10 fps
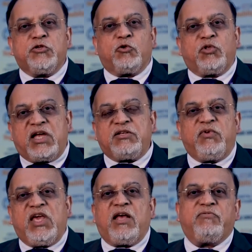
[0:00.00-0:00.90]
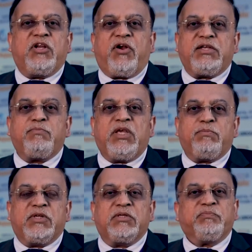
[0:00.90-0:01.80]
so that we have the right
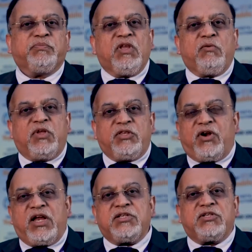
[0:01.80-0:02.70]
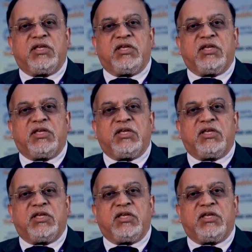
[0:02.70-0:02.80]
people with right